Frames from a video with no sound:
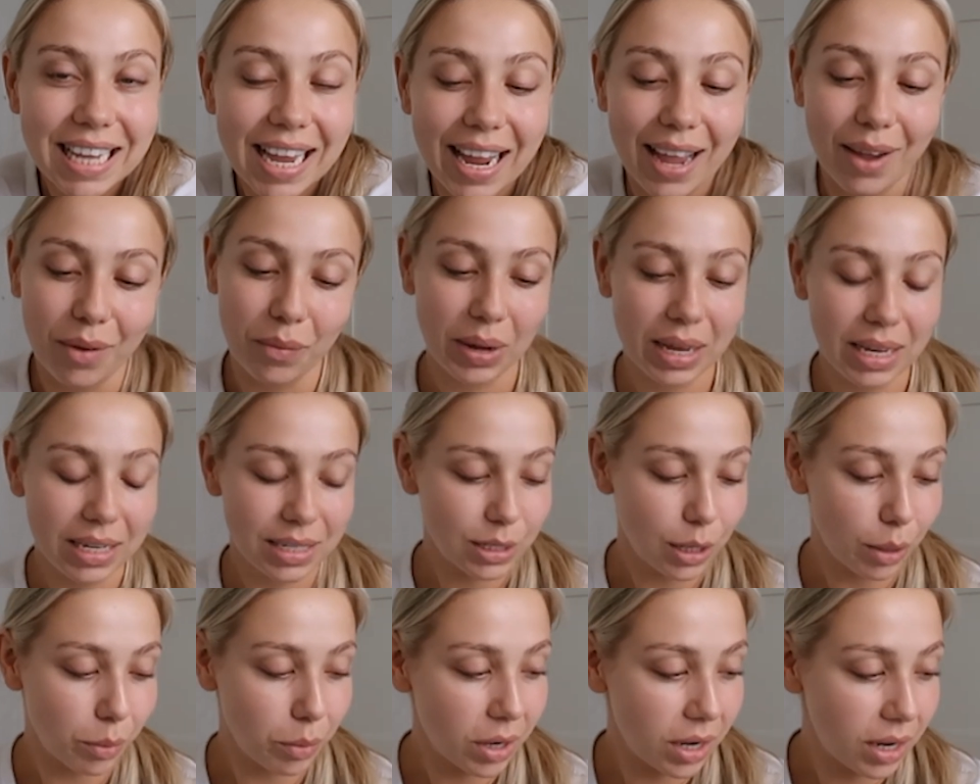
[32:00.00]
I can't
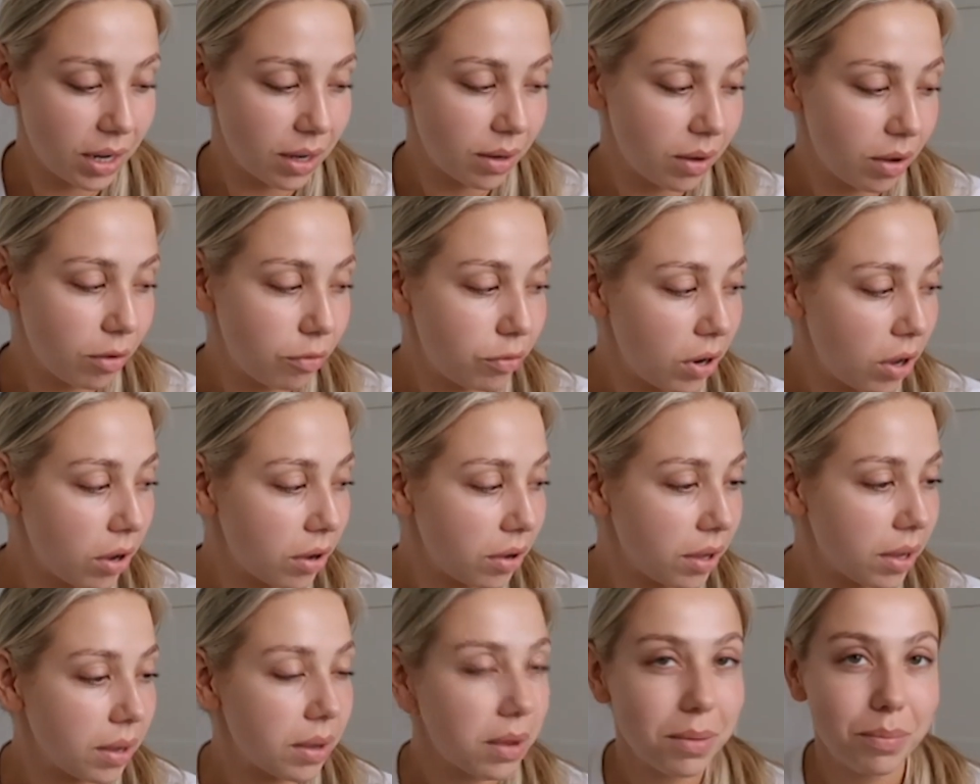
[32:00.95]
wait. I'm gonna, I'll
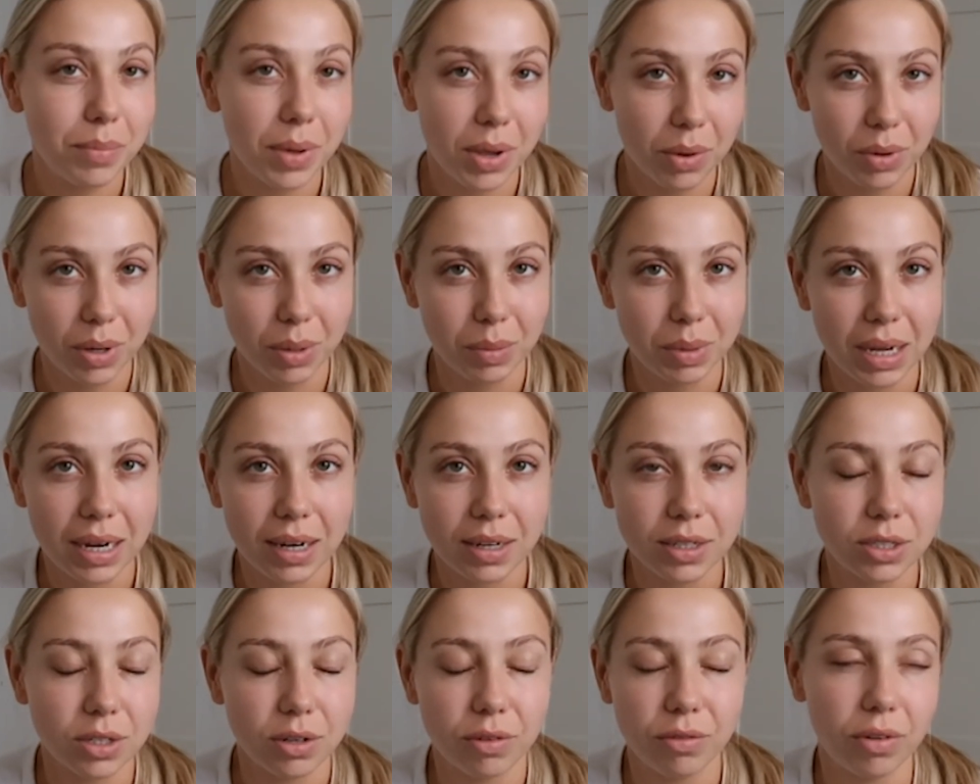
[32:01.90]
vlog a bit when I'm there.
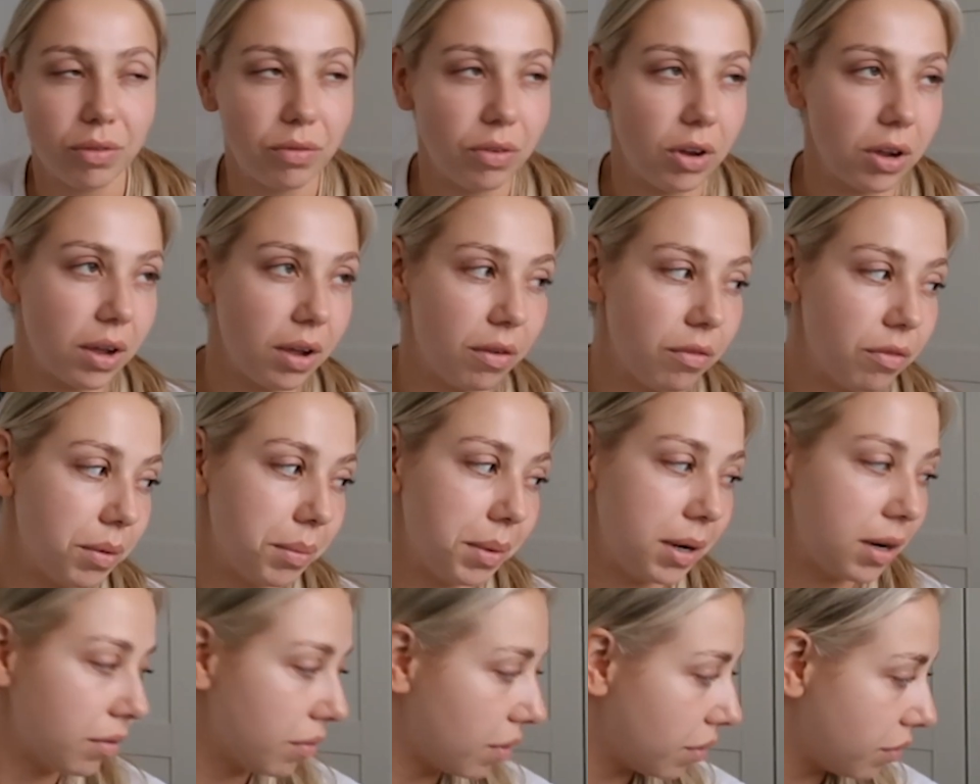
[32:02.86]
I don't know if I'll vlog every
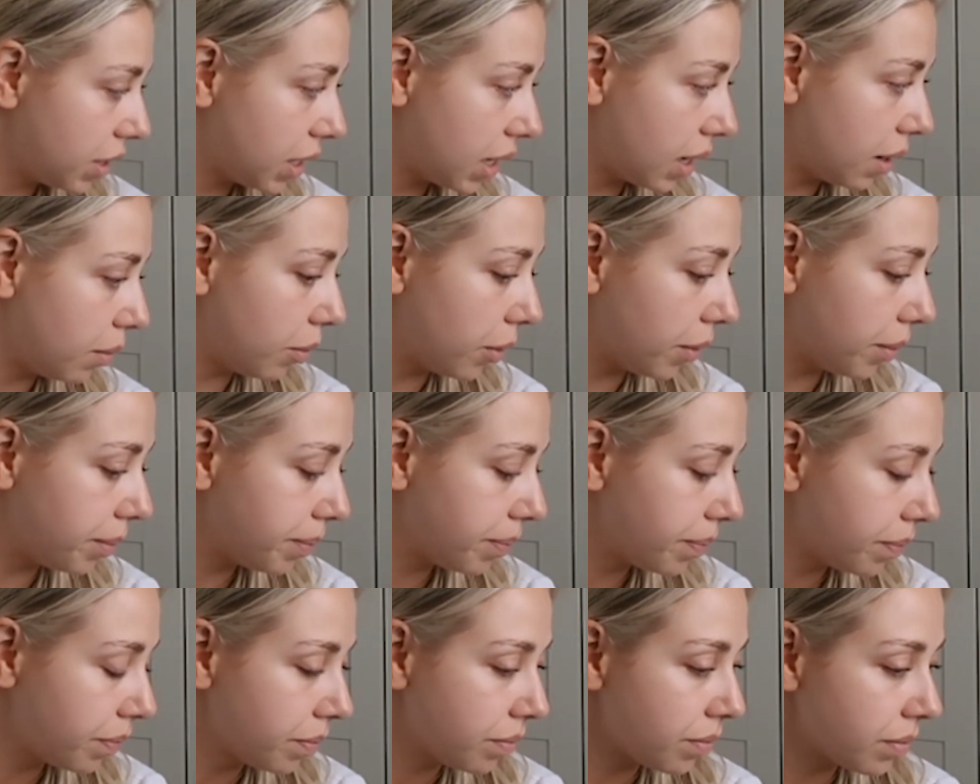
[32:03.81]
minute of every day, but
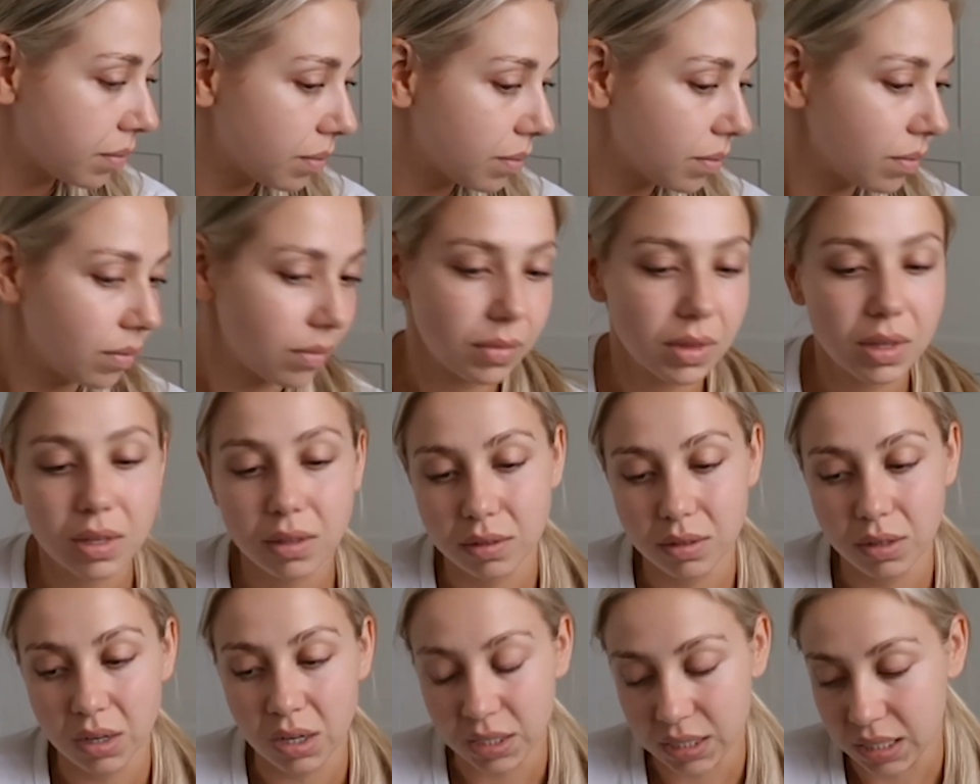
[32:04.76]

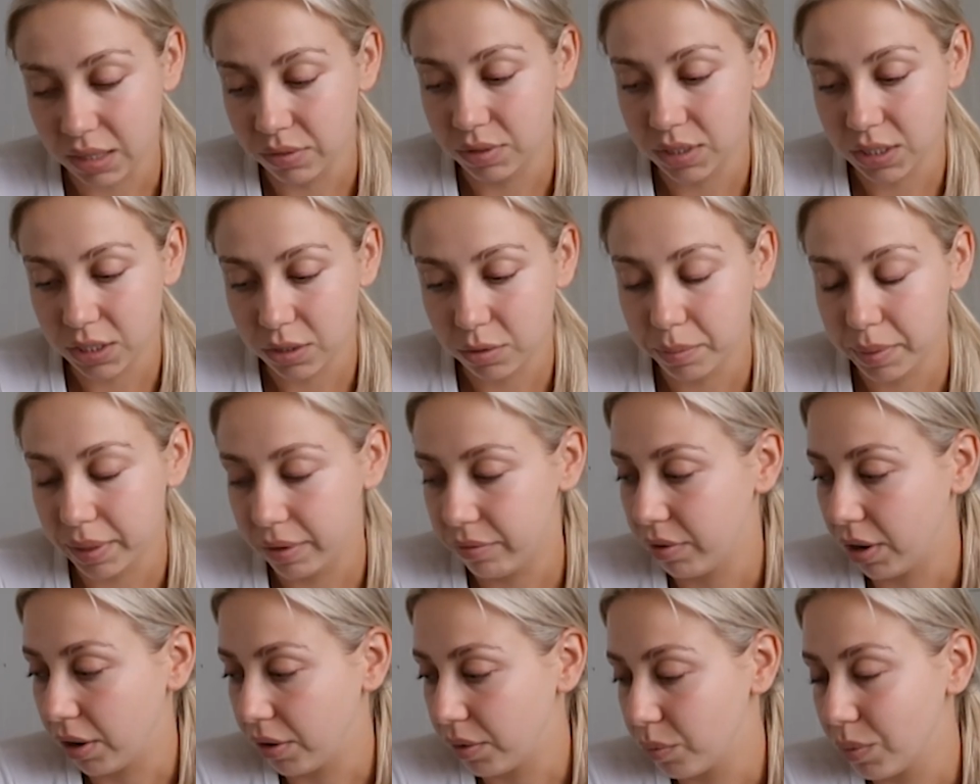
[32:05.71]
I'll definitely do a bit
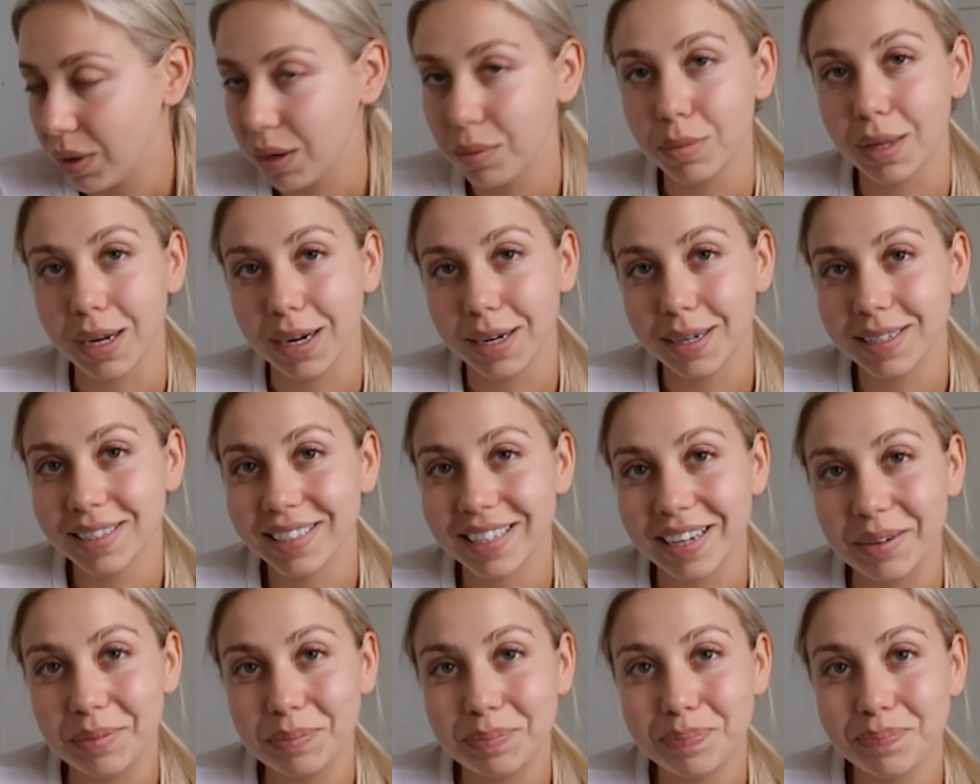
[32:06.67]
of vlogging when I'm there.
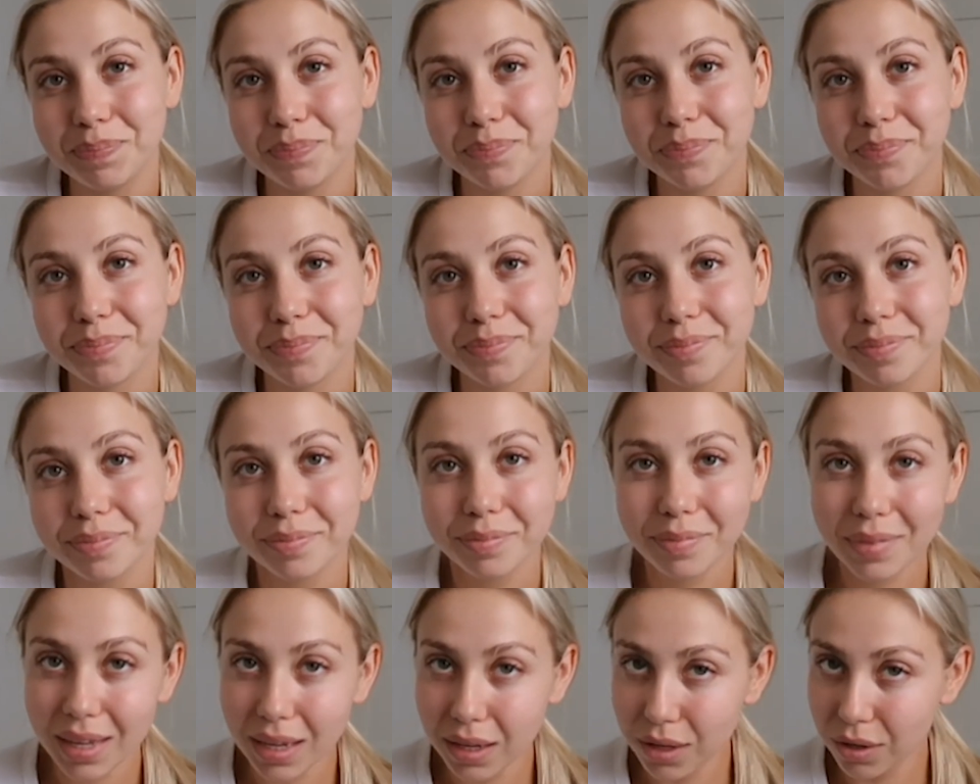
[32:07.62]
So
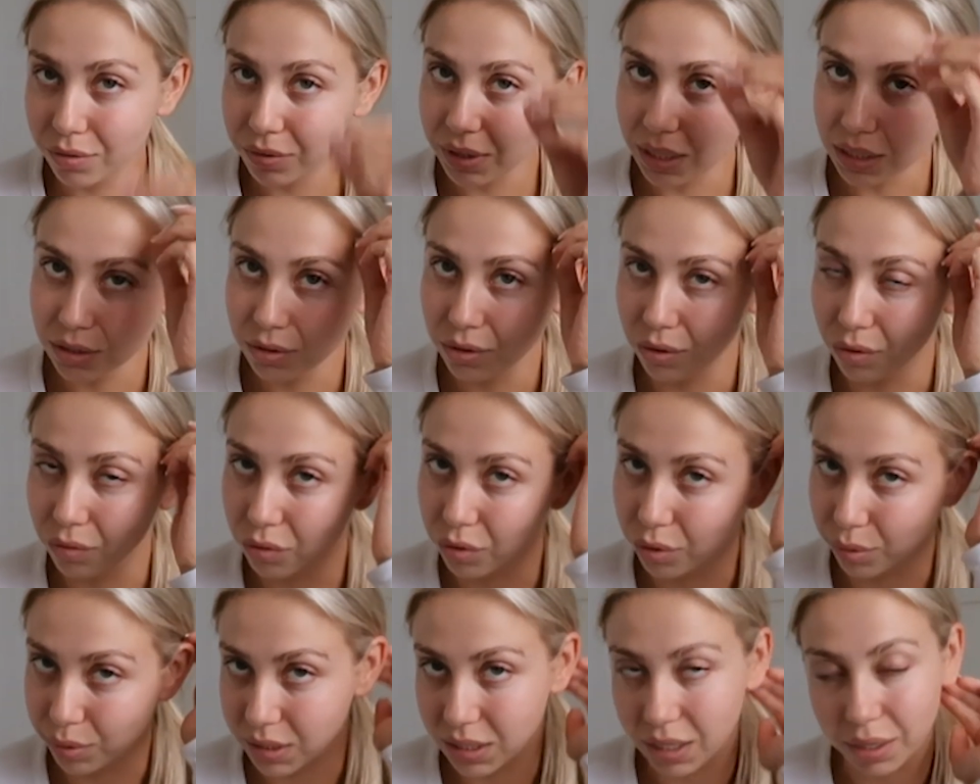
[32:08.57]
you have that to look
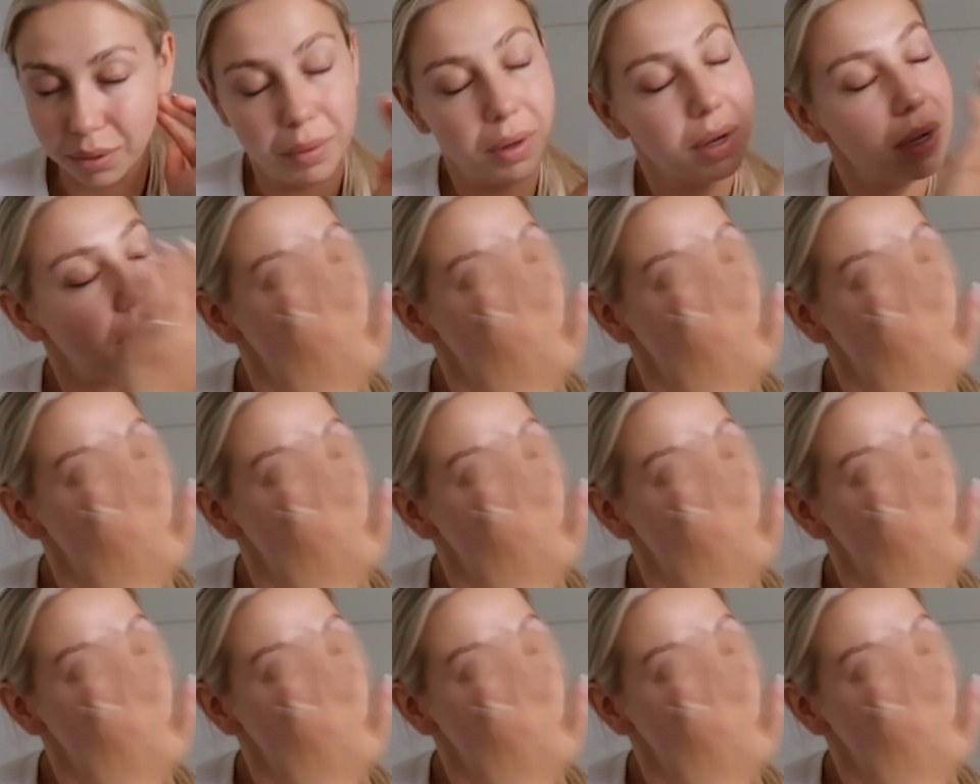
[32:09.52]
forward to.